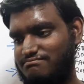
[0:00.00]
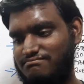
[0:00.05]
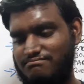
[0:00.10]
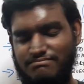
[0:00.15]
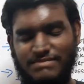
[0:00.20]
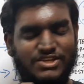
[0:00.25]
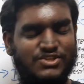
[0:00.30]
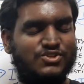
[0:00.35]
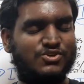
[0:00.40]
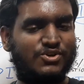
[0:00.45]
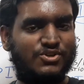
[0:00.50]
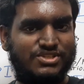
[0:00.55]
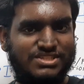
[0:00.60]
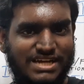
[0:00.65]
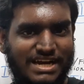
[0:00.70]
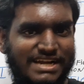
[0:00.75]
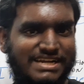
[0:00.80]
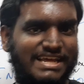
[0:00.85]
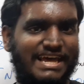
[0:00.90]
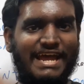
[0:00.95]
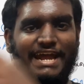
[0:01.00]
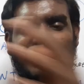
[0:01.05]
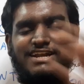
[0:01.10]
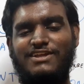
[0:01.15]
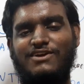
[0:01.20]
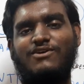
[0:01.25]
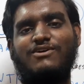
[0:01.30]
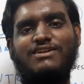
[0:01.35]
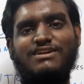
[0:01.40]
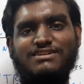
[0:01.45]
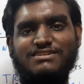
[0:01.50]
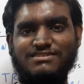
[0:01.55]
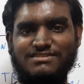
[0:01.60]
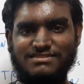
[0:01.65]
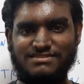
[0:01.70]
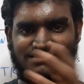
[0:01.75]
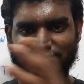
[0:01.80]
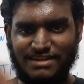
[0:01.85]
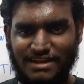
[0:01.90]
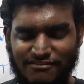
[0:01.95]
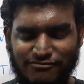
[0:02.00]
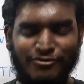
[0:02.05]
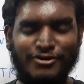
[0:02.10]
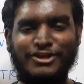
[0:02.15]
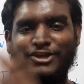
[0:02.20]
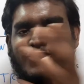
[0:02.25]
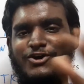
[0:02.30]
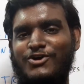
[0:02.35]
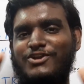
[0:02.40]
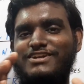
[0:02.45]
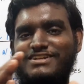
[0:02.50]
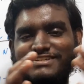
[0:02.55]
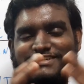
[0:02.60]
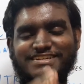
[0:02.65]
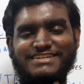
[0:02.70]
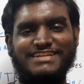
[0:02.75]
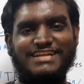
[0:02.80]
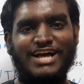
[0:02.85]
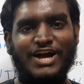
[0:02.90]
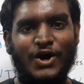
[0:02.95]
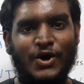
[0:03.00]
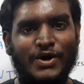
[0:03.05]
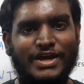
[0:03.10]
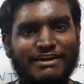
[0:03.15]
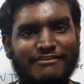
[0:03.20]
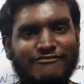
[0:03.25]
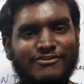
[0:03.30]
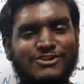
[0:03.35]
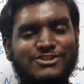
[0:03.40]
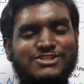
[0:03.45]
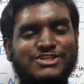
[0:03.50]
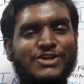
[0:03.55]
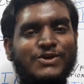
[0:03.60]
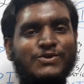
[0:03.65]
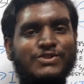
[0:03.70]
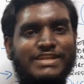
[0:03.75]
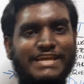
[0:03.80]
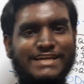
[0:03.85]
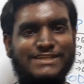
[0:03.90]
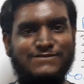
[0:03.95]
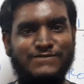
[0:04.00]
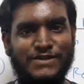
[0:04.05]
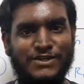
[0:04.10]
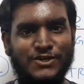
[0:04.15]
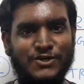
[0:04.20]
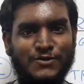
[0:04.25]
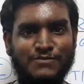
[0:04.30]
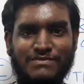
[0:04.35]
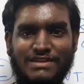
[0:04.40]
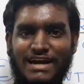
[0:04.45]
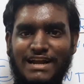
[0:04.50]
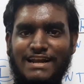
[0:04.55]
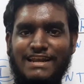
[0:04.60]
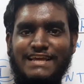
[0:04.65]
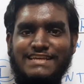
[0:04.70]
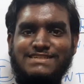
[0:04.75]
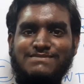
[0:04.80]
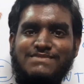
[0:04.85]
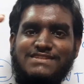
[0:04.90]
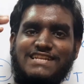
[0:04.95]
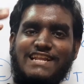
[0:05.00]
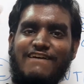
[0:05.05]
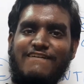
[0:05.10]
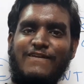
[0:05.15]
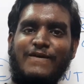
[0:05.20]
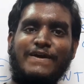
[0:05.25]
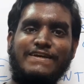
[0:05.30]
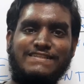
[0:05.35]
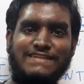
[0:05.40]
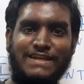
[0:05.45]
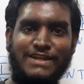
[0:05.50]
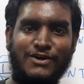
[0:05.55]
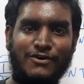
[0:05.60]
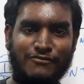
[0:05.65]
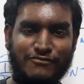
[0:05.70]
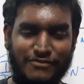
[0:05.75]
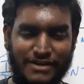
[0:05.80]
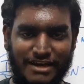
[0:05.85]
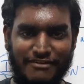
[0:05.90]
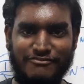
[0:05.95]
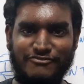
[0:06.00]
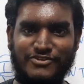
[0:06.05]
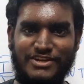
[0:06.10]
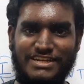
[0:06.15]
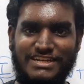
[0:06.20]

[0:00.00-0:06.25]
make sure you start acting on it, start working on it. Okay, we'll see you in the next video. Until next time, this is Laven Lokesh signing off. Have a great day.